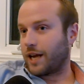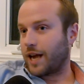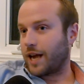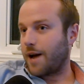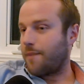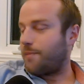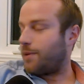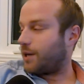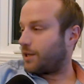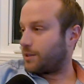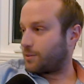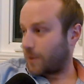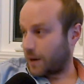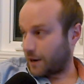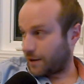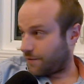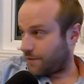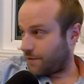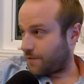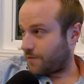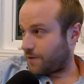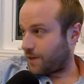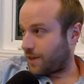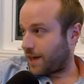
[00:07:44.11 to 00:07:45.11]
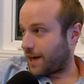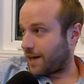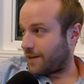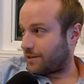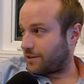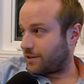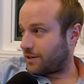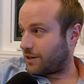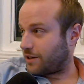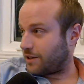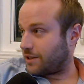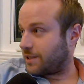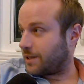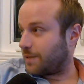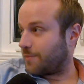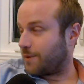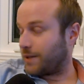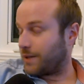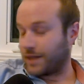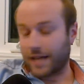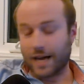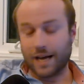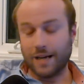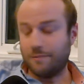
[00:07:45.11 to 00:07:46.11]
yeah, I'm not spending $50,000 on something
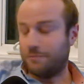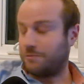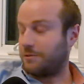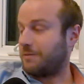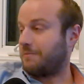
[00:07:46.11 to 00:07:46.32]
like that.